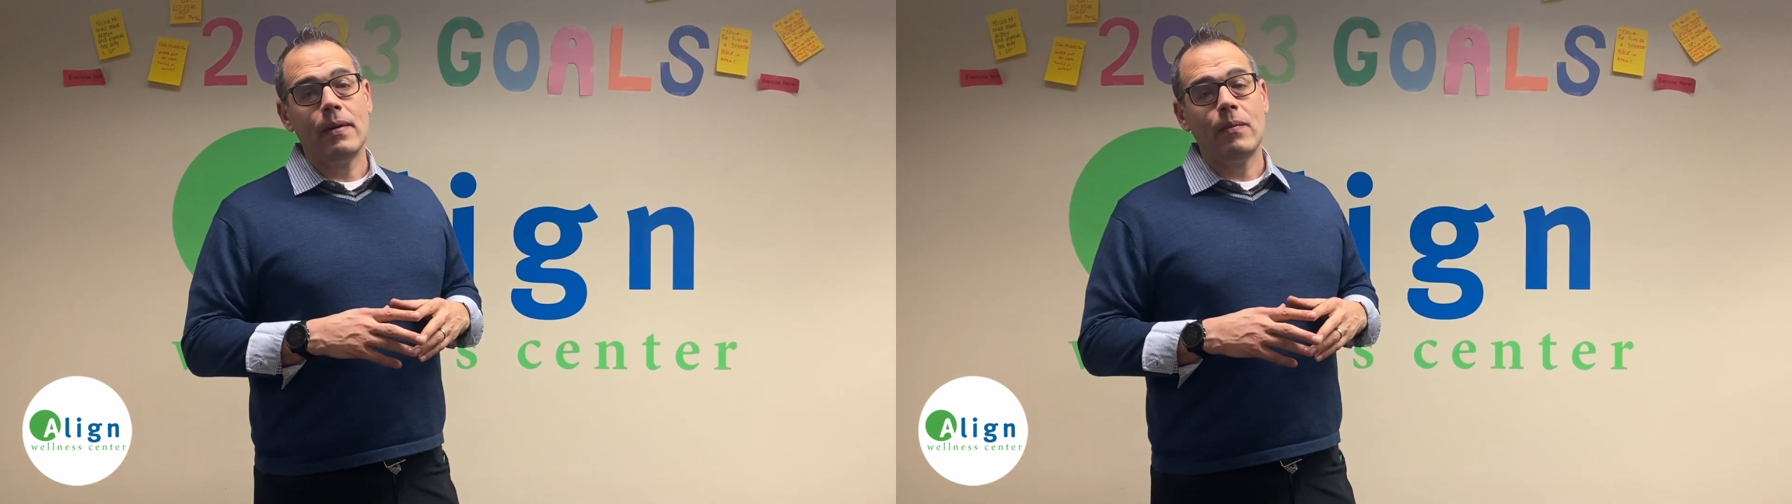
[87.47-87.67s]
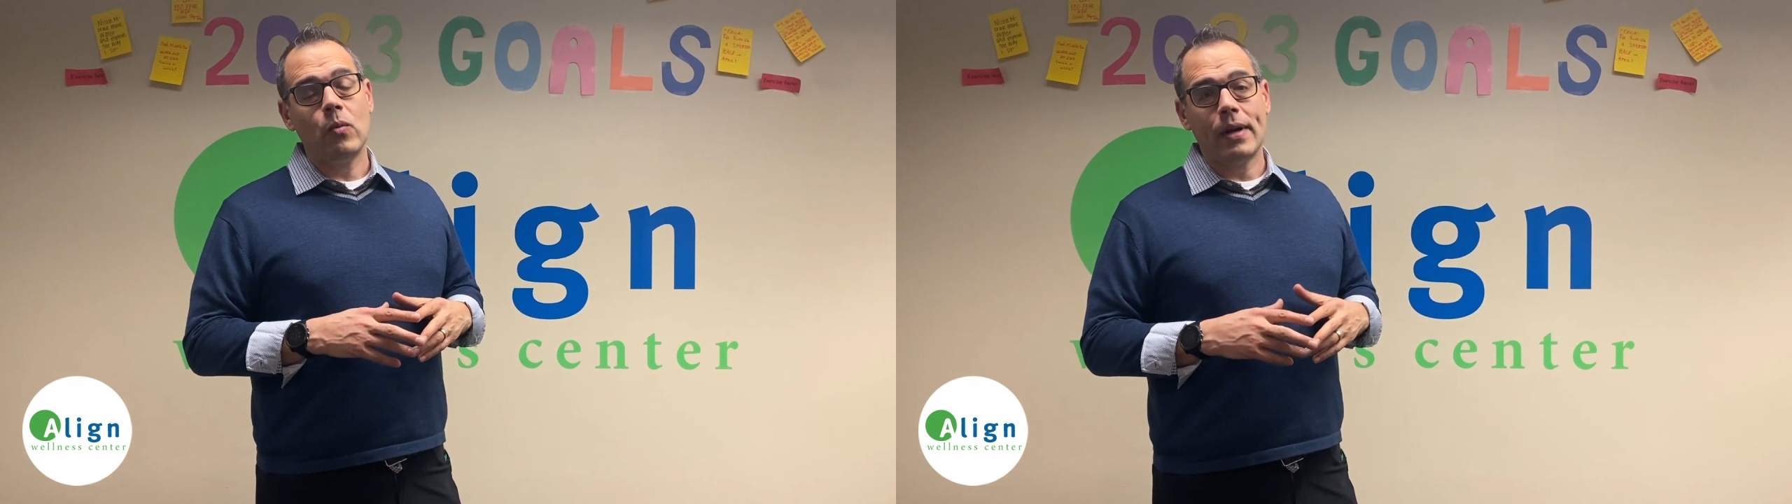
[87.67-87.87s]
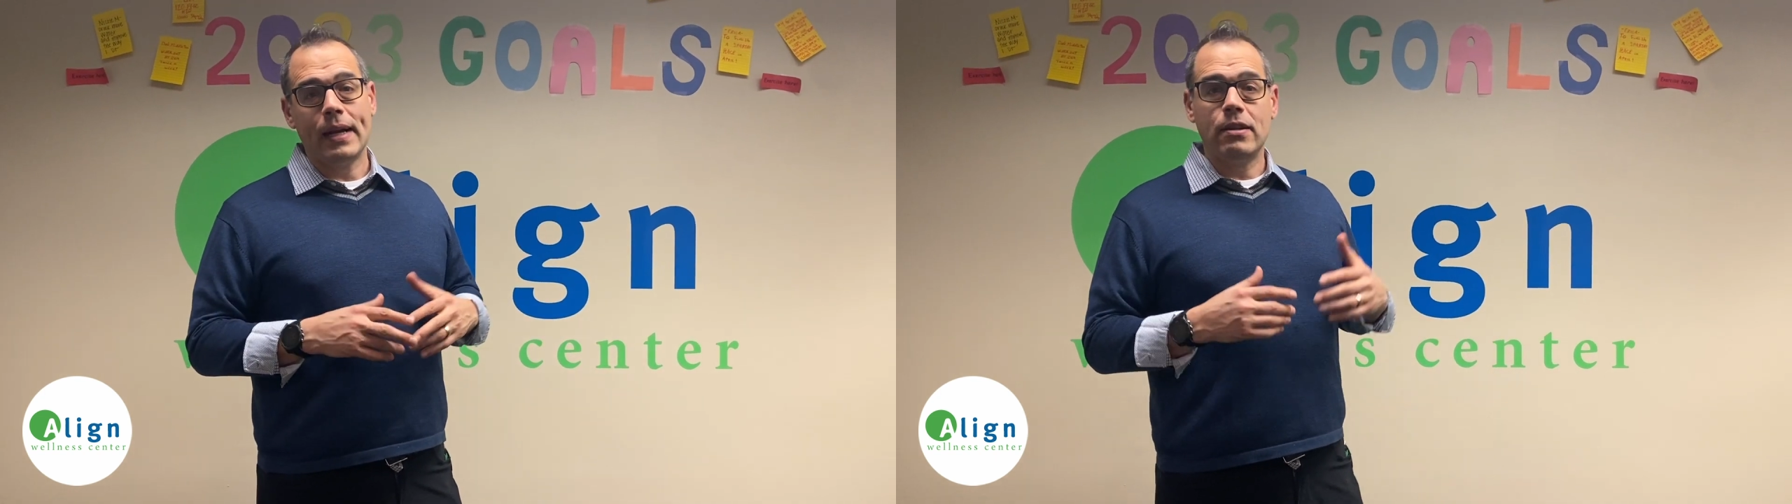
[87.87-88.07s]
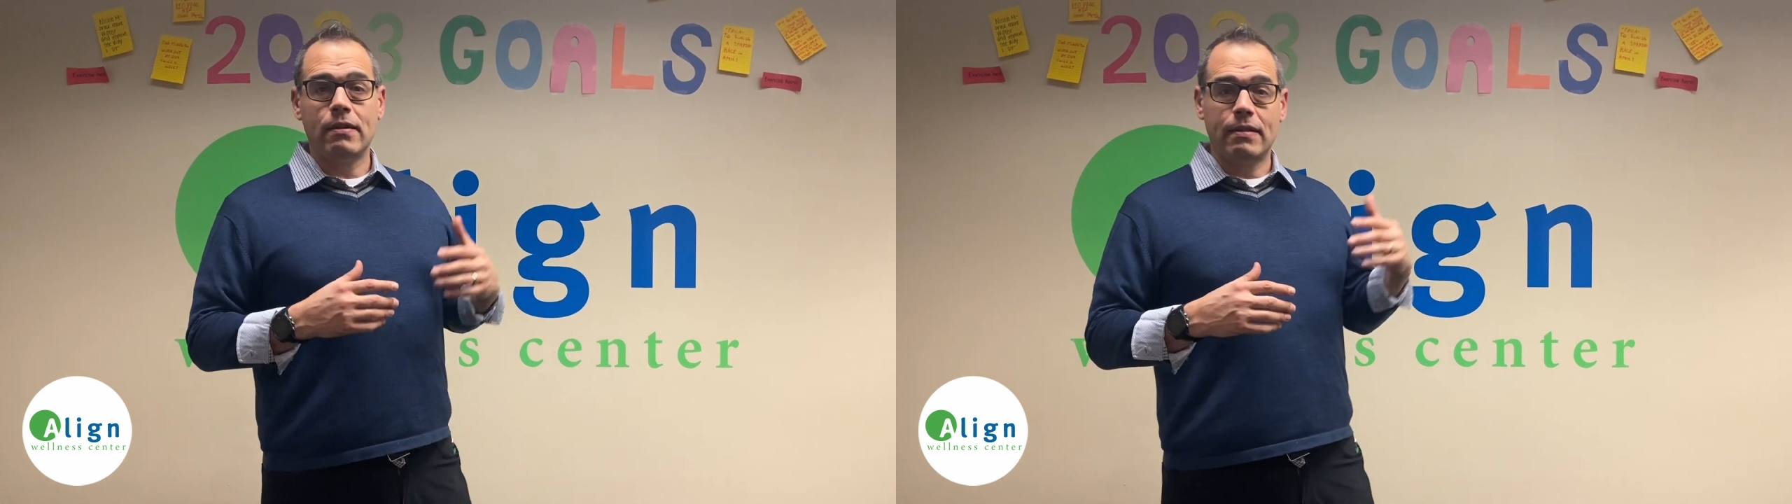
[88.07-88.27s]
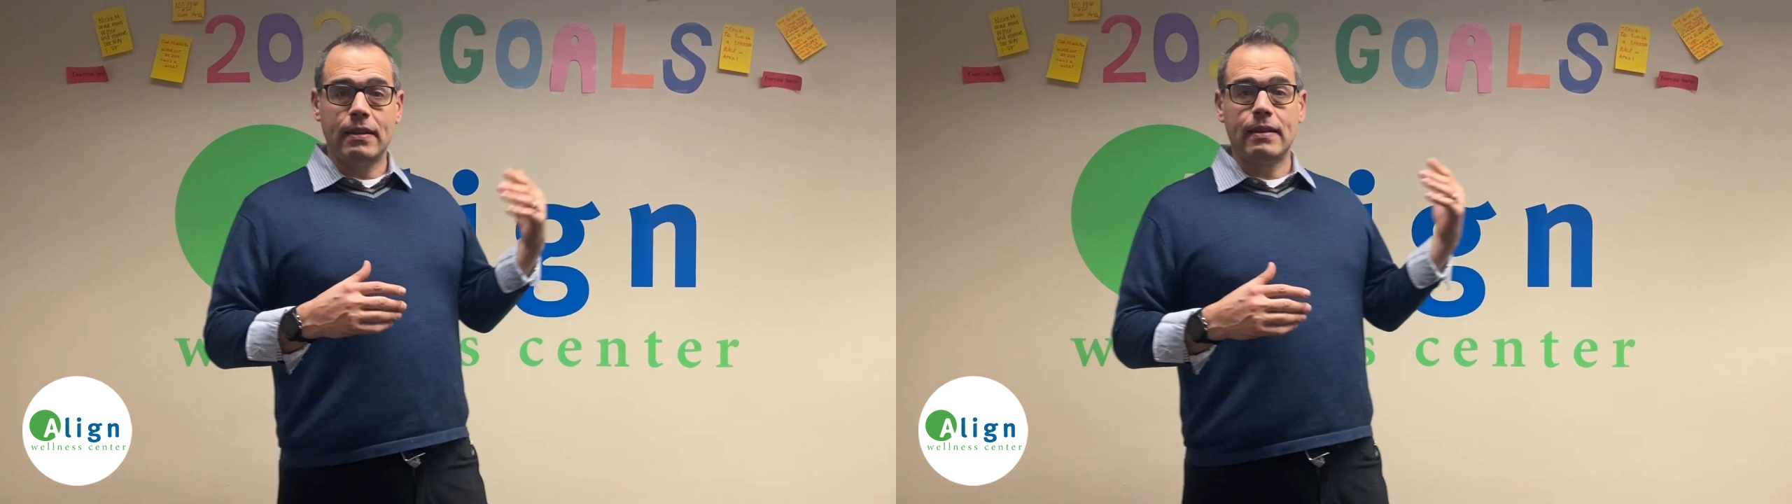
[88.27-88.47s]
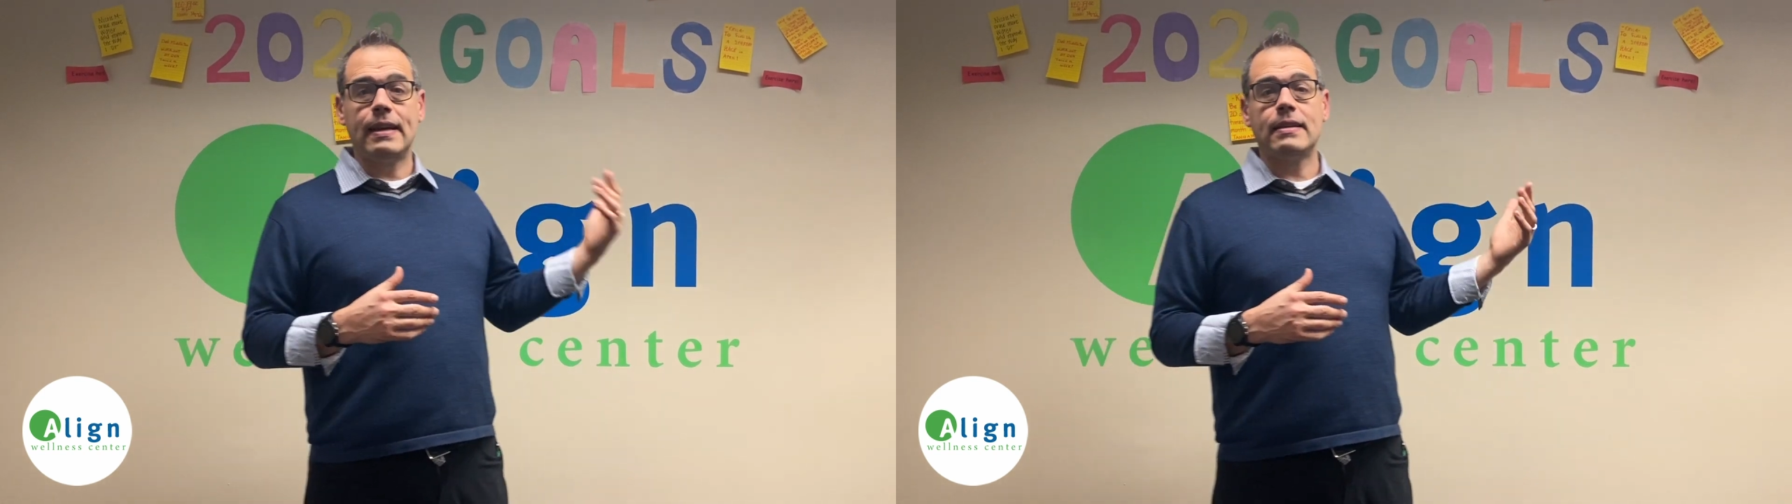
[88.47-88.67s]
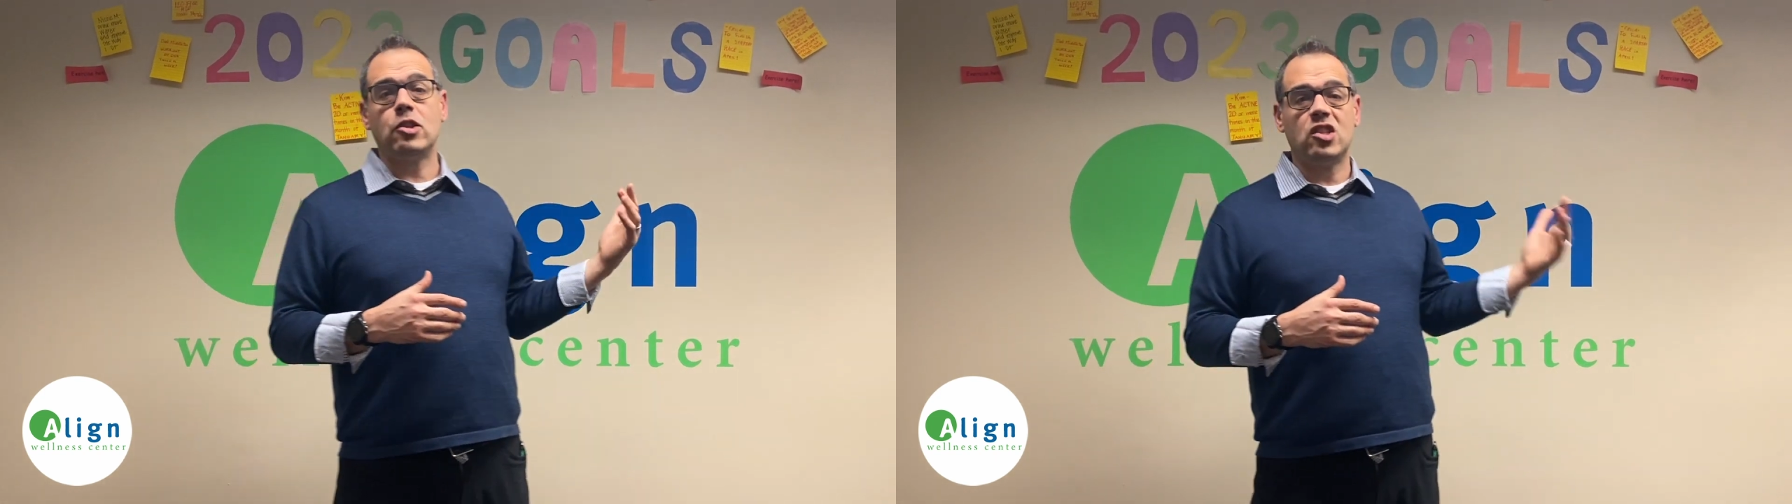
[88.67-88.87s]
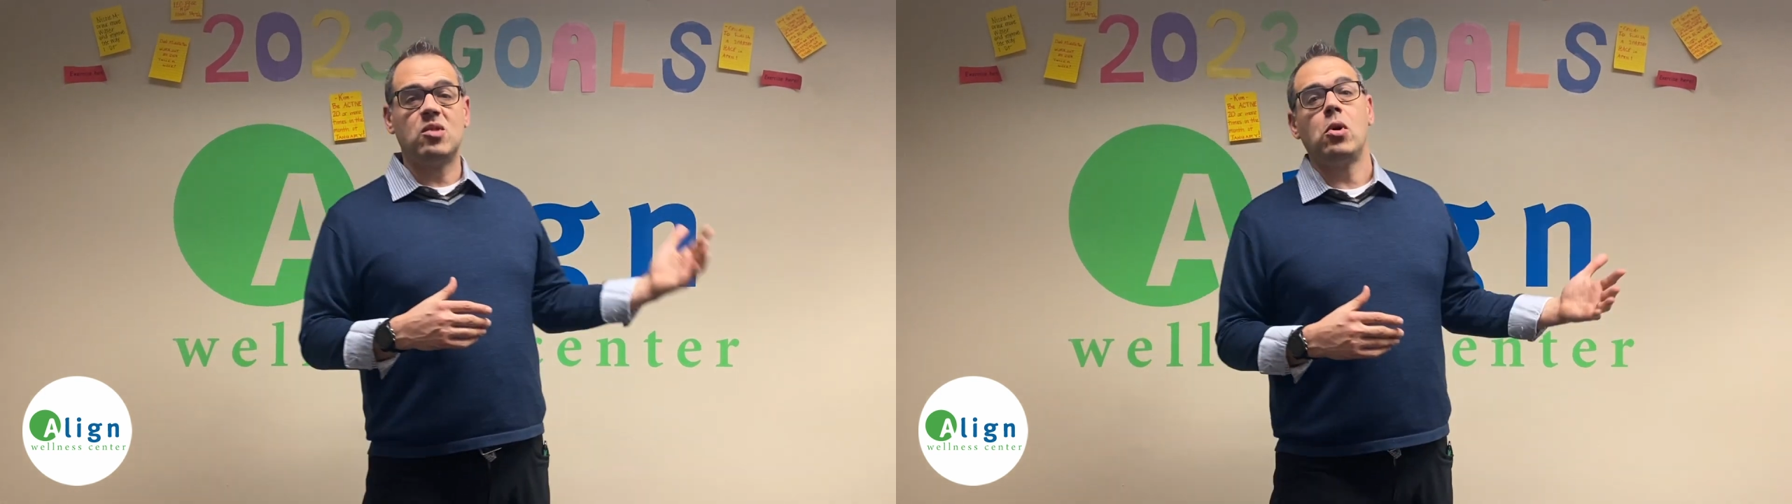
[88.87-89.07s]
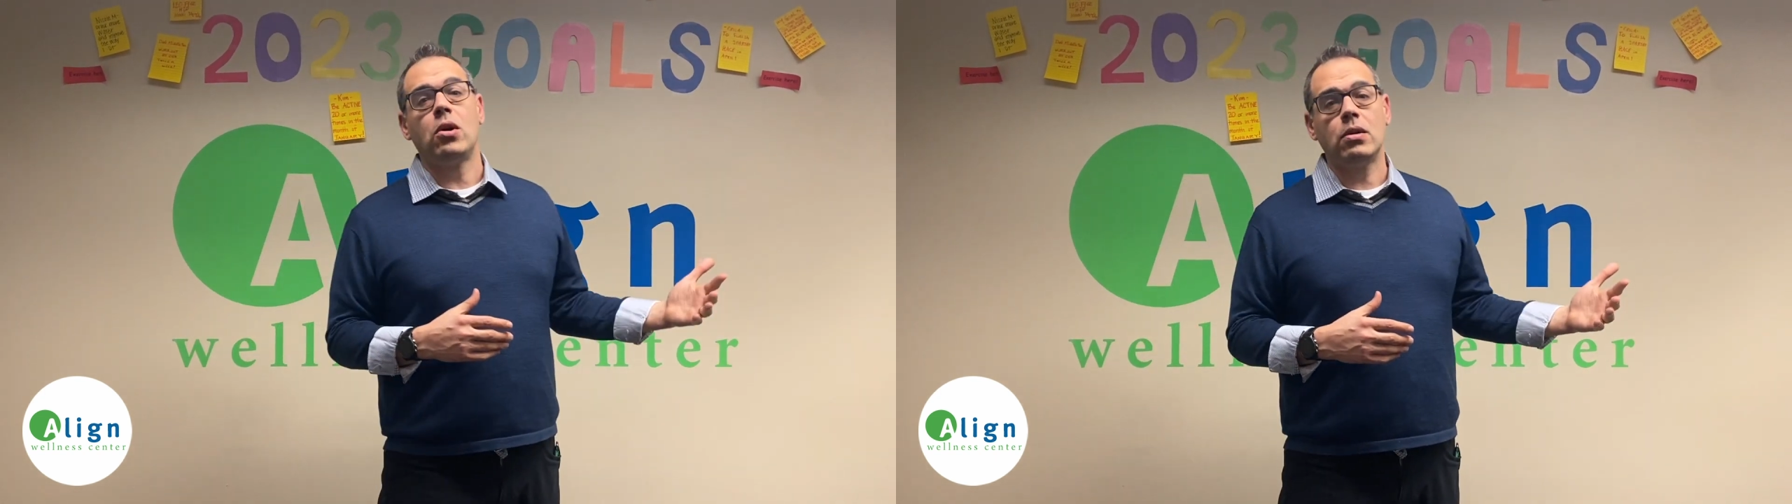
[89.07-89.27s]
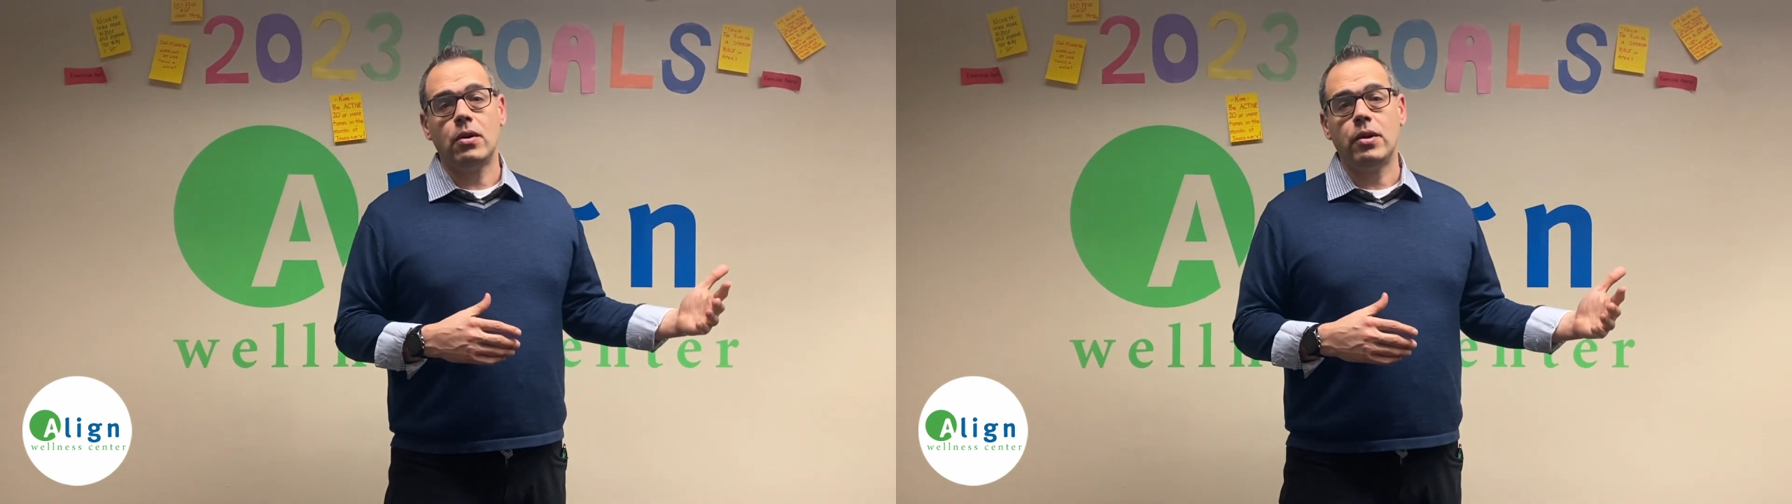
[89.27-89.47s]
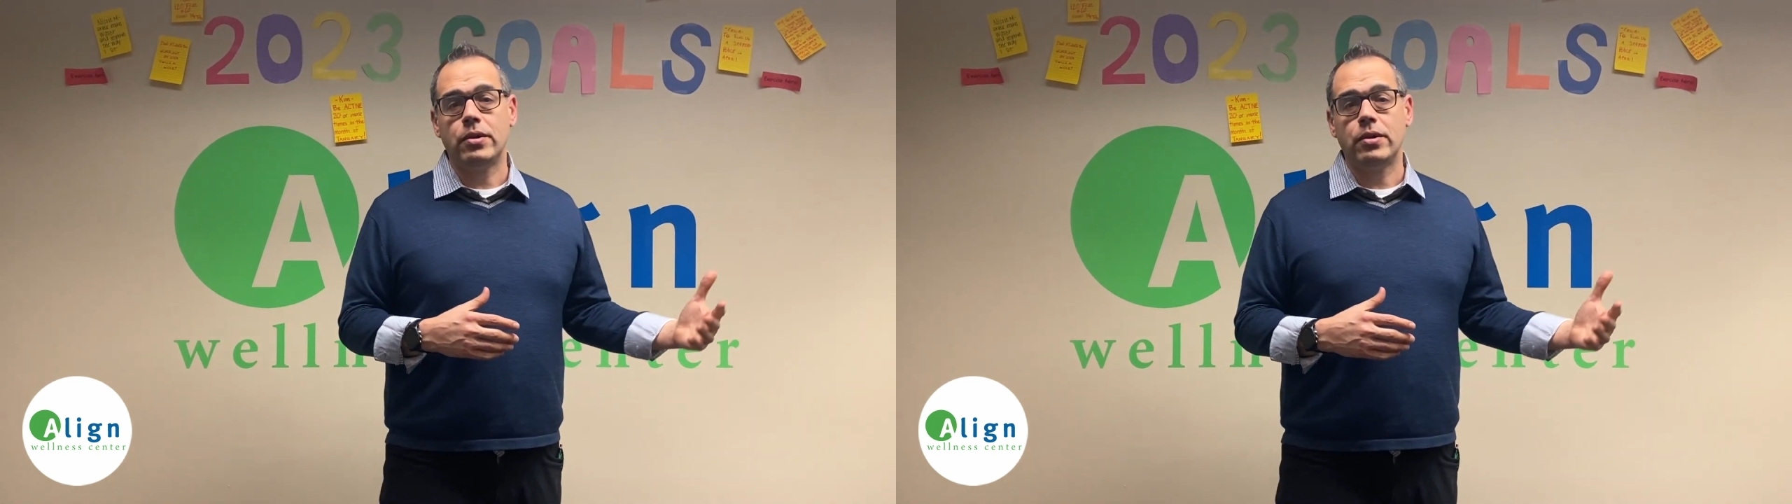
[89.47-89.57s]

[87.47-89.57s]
Okay, do you think that that's a SMART goal,